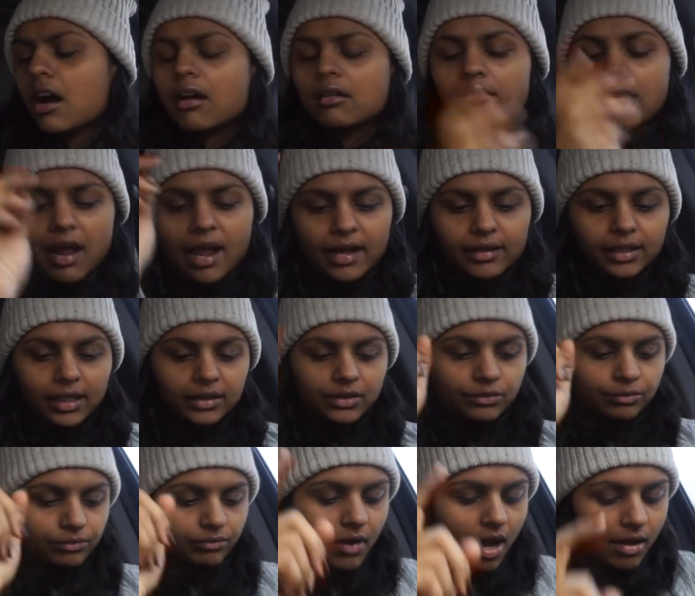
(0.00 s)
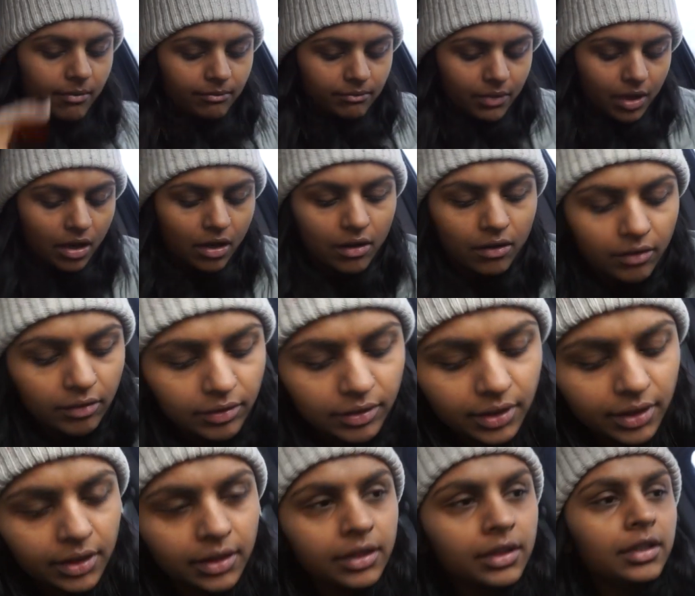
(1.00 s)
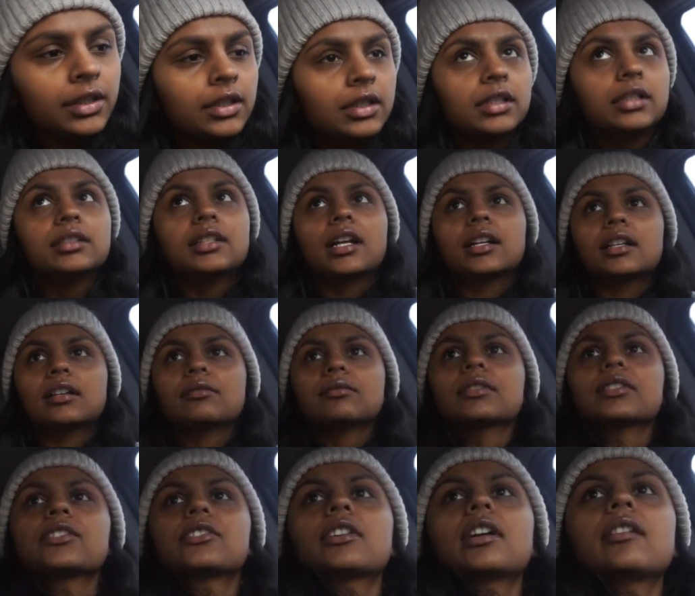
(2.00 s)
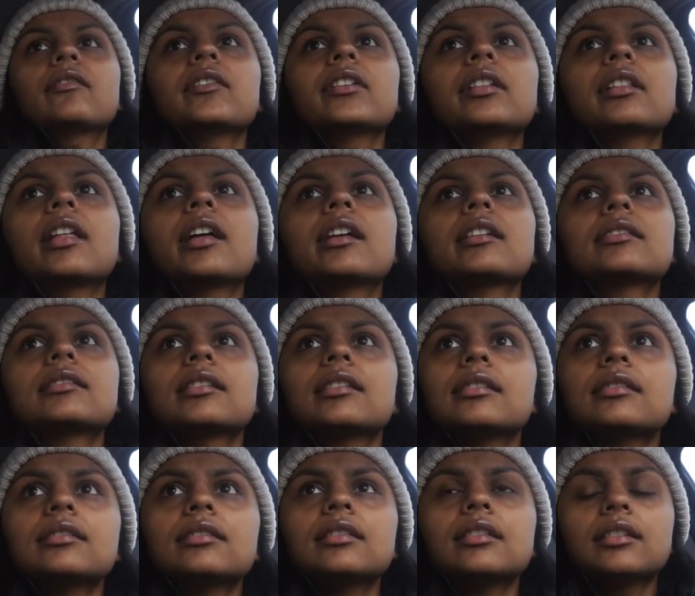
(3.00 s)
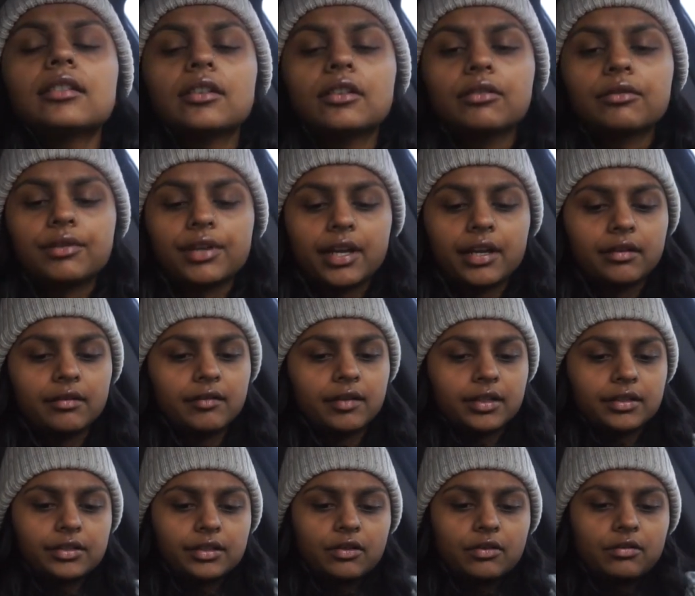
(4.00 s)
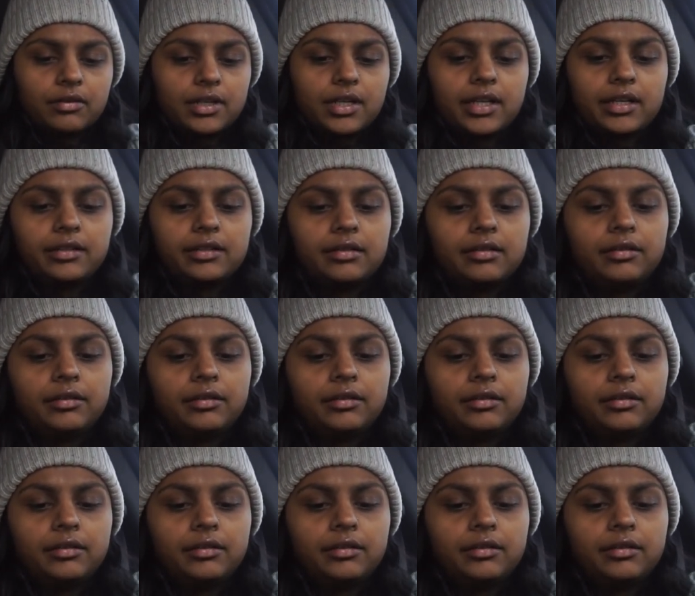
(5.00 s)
All right, let's rumble. Dada was driving last, I see. Okay, let's go, guys.